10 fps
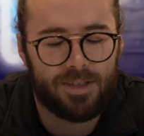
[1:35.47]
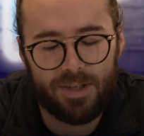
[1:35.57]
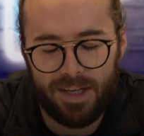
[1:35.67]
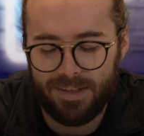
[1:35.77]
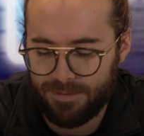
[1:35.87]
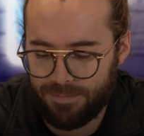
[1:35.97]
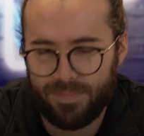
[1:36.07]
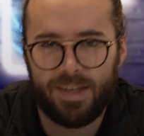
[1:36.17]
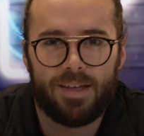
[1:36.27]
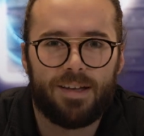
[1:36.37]
Okay,
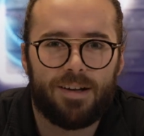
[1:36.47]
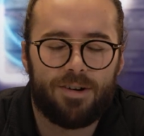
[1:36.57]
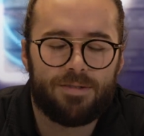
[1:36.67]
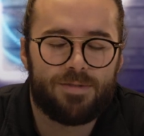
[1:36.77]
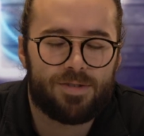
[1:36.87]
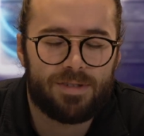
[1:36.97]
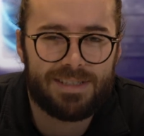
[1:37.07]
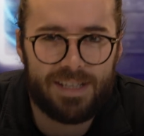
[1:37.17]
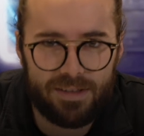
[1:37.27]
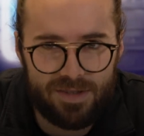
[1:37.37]
artificial
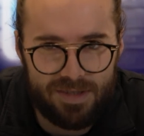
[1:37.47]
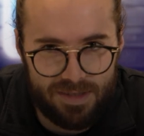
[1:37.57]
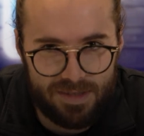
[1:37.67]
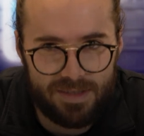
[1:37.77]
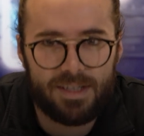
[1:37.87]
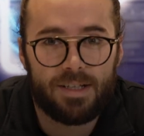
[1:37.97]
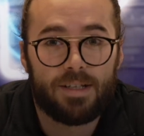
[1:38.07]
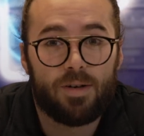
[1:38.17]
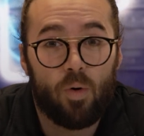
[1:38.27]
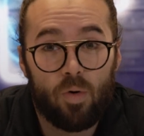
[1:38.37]
intelligence,
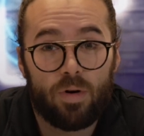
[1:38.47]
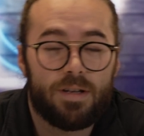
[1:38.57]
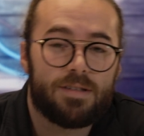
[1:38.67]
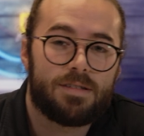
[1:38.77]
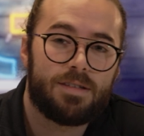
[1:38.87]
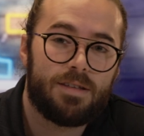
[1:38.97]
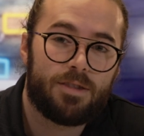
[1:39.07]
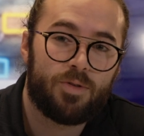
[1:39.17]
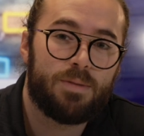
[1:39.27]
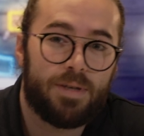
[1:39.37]
or in
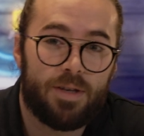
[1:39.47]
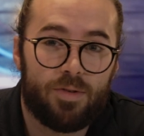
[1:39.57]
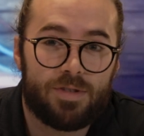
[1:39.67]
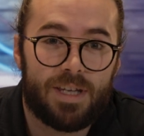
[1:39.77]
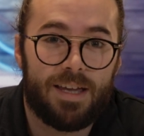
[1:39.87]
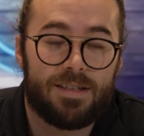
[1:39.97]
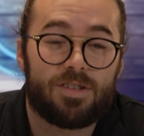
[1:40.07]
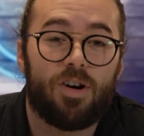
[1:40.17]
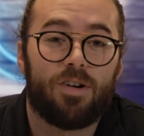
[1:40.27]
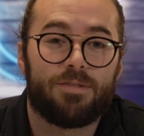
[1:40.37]
C-3PO's
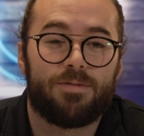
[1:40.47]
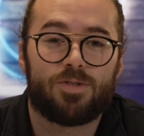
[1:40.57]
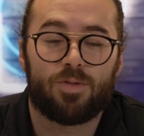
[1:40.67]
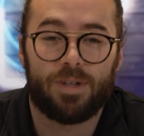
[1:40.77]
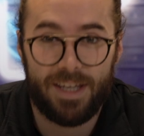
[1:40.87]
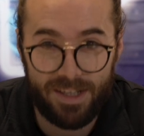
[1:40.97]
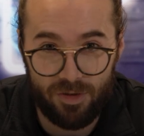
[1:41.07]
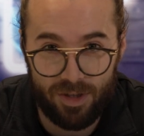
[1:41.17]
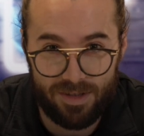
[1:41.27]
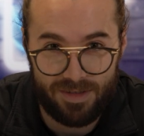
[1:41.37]
case, artificial
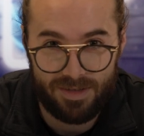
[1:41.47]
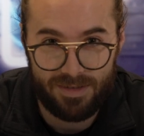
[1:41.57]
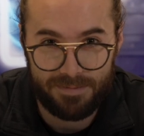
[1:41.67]
ignorance.